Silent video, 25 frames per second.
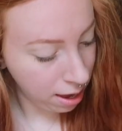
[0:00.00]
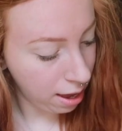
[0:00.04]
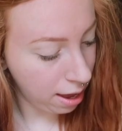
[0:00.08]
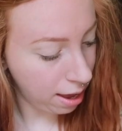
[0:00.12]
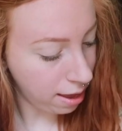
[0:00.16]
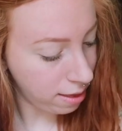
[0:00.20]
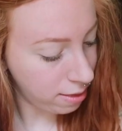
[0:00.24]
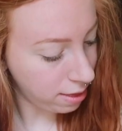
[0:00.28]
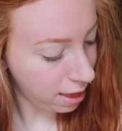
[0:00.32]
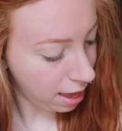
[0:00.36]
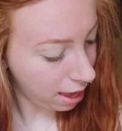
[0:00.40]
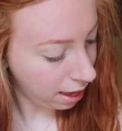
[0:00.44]

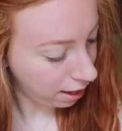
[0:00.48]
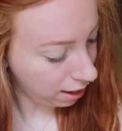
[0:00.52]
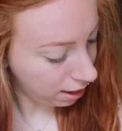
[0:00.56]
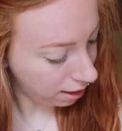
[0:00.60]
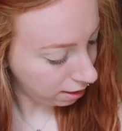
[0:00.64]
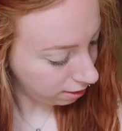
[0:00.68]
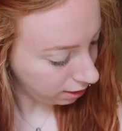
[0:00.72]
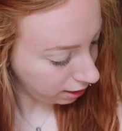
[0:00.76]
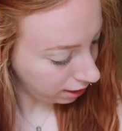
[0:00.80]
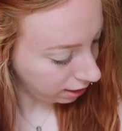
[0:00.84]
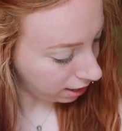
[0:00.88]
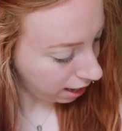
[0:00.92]
And
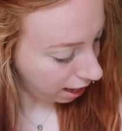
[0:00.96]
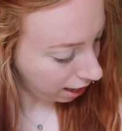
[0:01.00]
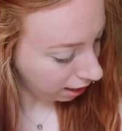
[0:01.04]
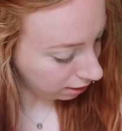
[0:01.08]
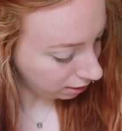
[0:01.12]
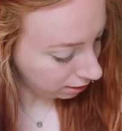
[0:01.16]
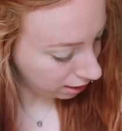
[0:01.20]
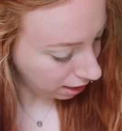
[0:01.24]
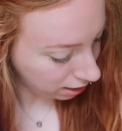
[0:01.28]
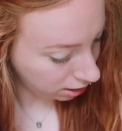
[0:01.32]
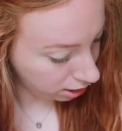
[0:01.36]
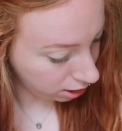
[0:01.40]
then the
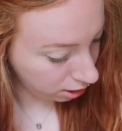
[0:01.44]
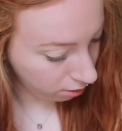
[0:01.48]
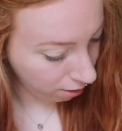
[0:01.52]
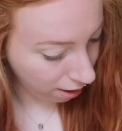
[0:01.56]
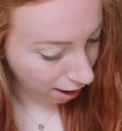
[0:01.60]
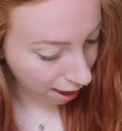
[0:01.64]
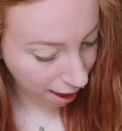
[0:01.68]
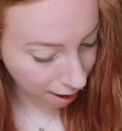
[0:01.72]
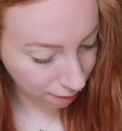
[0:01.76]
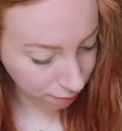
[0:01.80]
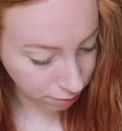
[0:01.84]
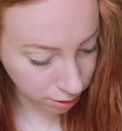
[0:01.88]
next tattoo
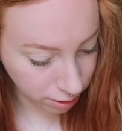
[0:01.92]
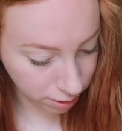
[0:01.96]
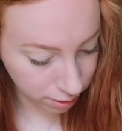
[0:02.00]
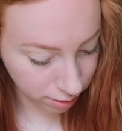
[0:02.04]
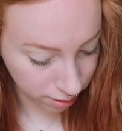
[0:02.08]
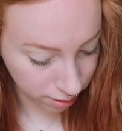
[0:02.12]
after